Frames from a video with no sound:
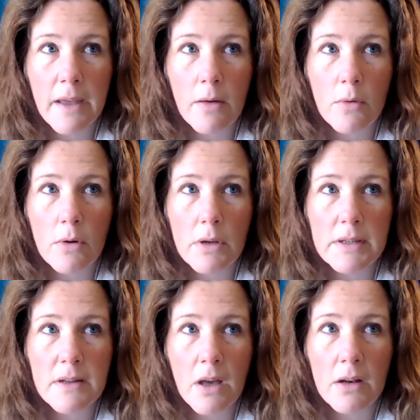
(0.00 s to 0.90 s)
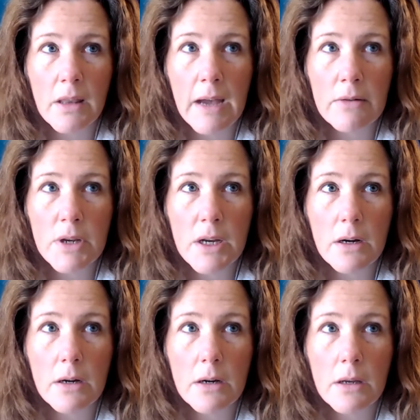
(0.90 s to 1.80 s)
that is not allowed
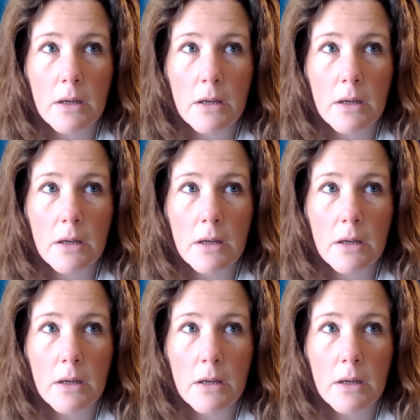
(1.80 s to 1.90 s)
here.